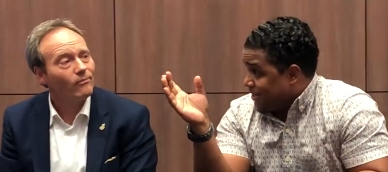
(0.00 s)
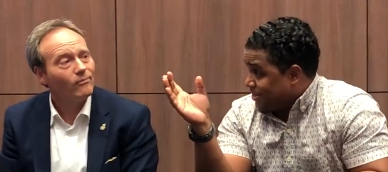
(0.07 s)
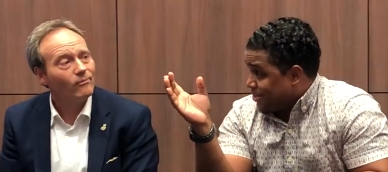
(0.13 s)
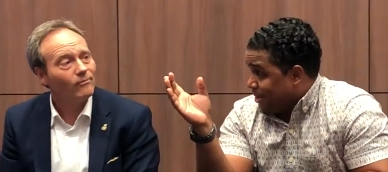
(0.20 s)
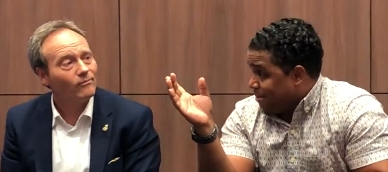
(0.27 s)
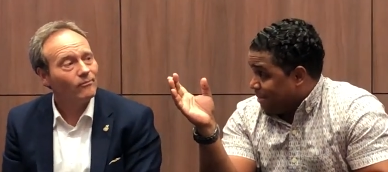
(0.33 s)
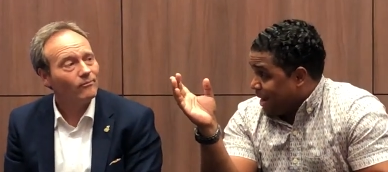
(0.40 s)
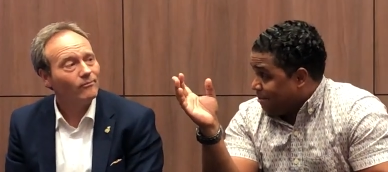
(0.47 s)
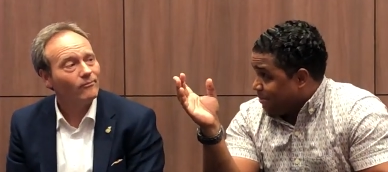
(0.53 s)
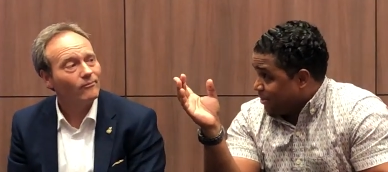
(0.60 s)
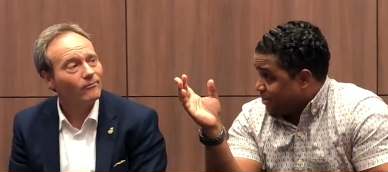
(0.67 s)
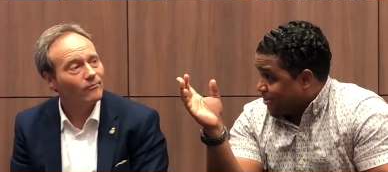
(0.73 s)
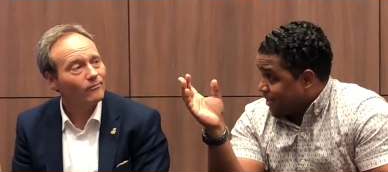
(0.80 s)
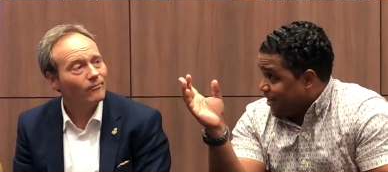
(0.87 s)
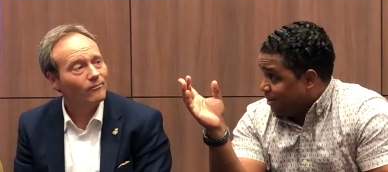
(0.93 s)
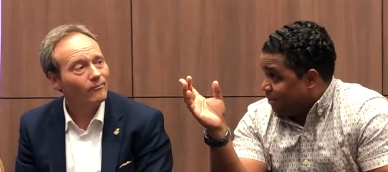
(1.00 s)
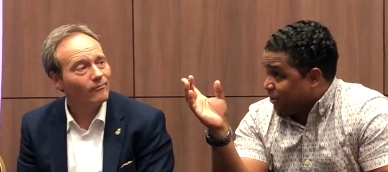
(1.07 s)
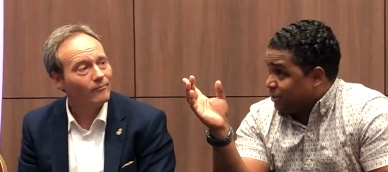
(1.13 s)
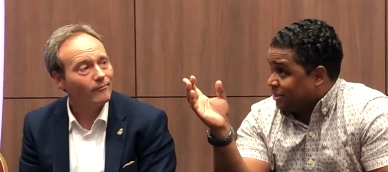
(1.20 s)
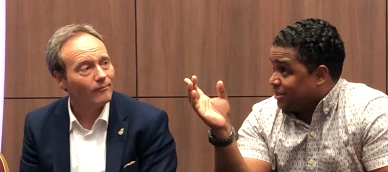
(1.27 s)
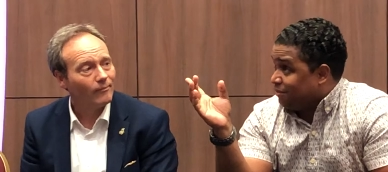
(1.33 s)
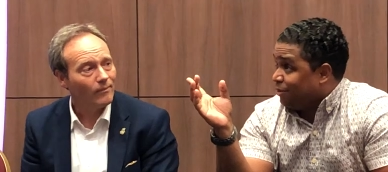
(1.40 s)
Speaker 1: this, so I'm happy to see how much
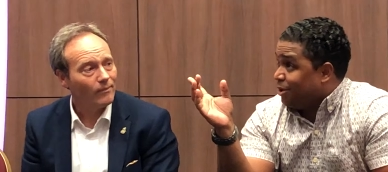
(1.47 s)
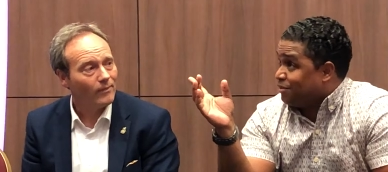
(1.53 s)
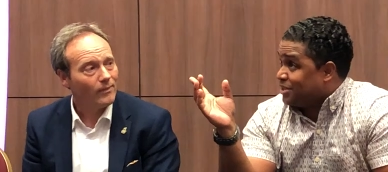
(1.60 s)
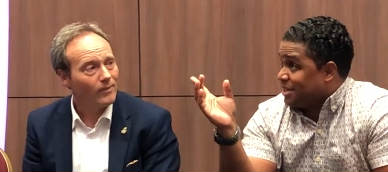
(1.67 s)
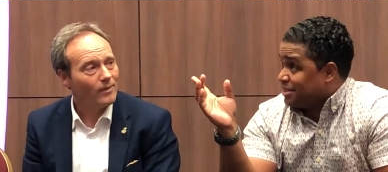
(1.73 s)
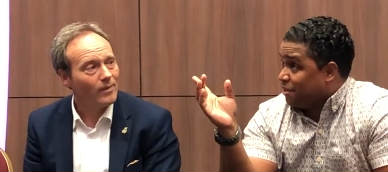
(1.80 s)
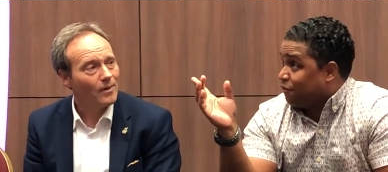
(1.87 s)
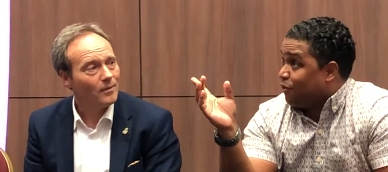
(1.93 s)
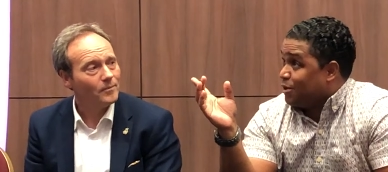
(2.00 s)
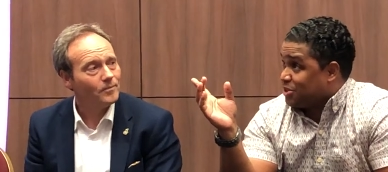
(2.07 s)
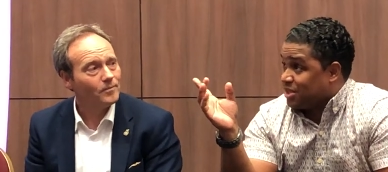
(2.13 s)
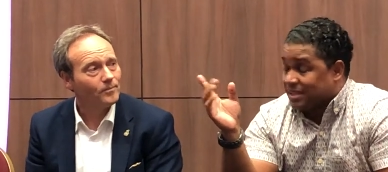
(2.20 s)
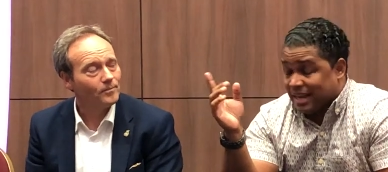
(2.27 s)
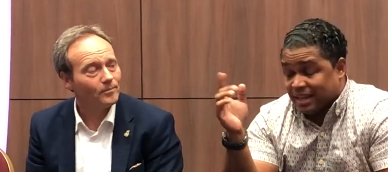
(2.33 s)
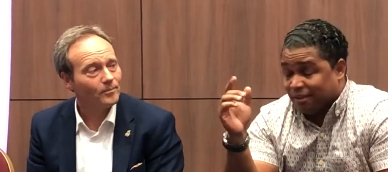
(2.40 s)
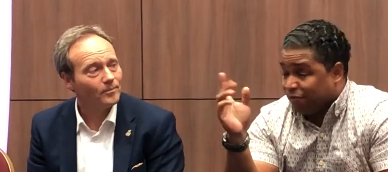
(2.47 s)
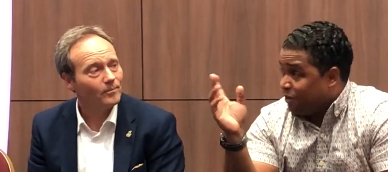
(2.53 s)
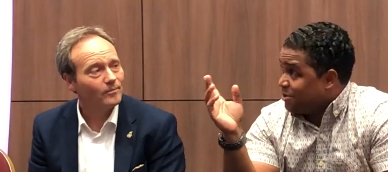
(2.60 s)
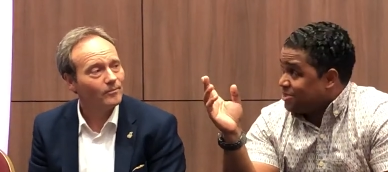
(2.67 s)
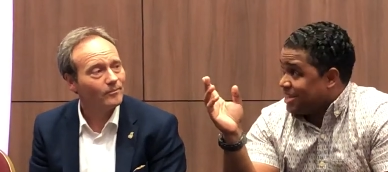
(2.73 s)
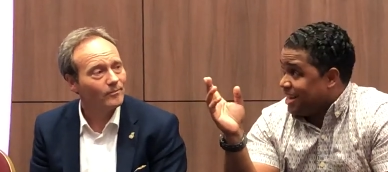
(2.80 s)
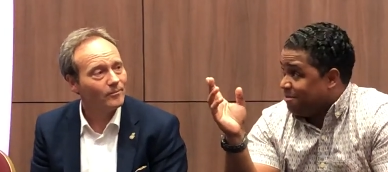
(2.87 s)
it's evolved. Remember the first, yeah, the
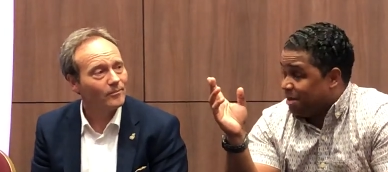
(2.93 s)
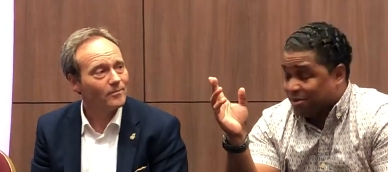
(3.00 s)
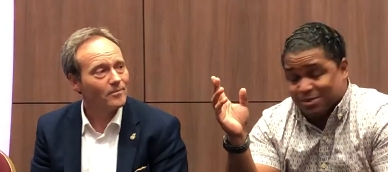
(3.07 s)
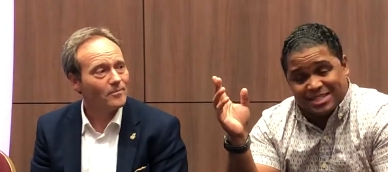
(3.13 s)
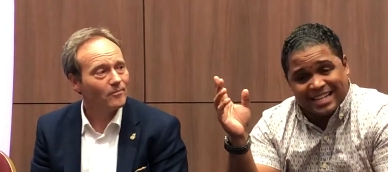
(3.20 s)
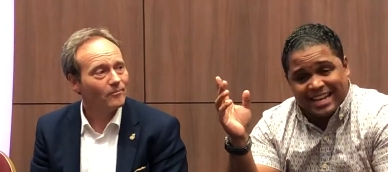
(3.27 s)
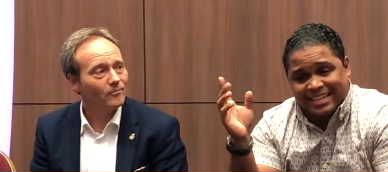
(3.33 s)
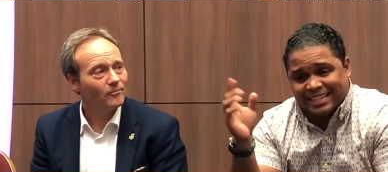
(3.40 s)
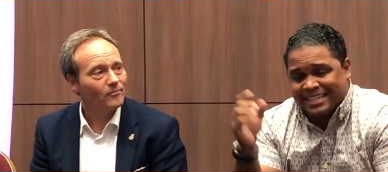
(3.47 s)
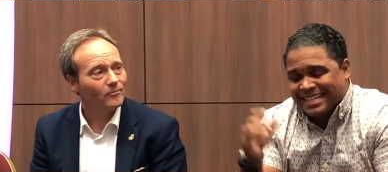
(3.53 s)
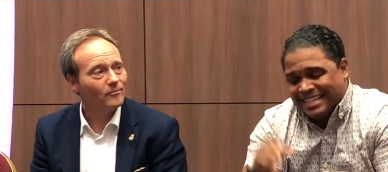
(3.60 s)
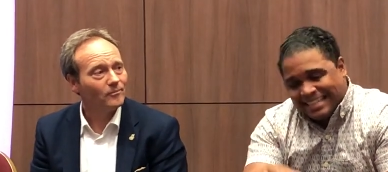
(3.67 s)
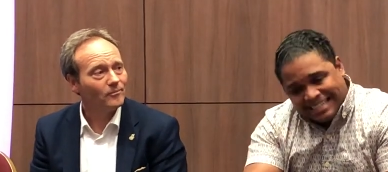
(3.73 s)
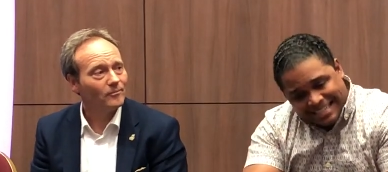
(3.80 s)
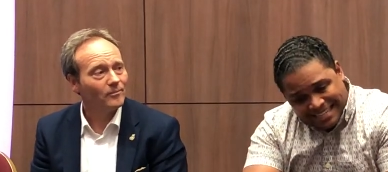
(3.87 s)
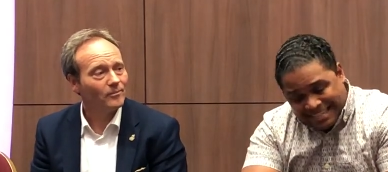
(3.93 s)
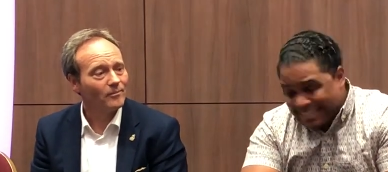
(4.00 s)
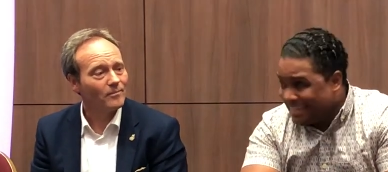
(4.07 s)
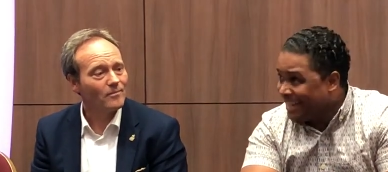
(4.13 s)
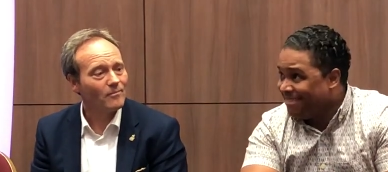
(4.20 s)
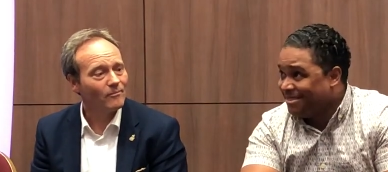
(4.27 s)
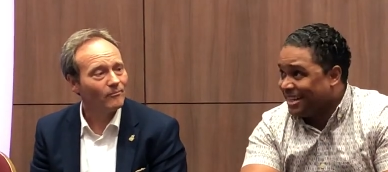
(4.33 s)
first time yeah. I was like,
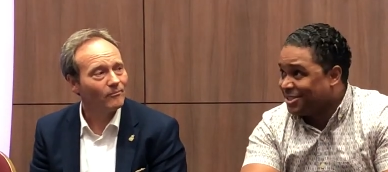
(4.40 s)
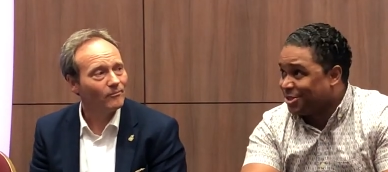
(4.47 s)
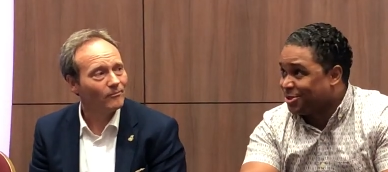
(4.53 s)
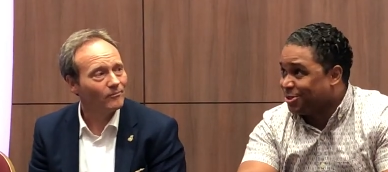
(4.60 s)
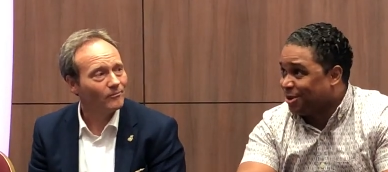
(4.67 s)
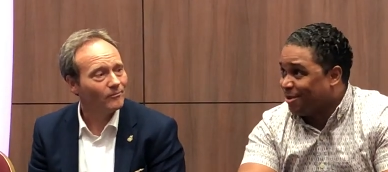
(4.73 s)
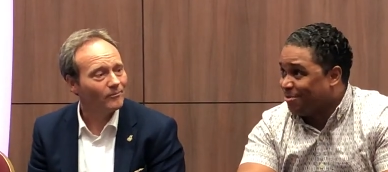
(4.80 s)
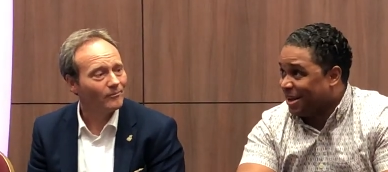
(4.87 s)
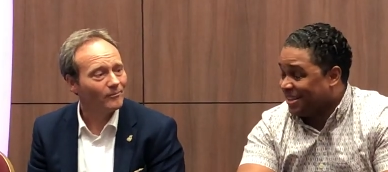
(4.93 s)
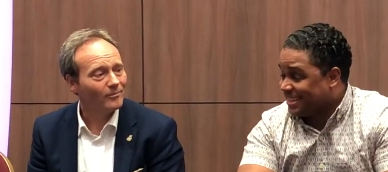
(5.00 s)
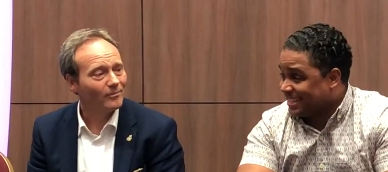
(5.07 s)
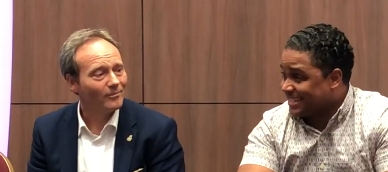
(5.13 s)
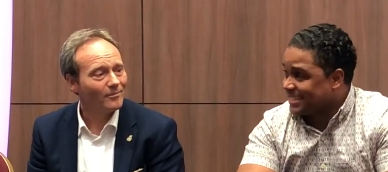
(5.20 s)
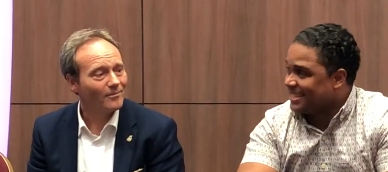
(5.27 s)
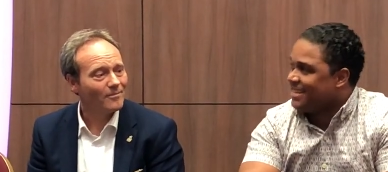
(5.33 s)
eh, I'm not so sure about this.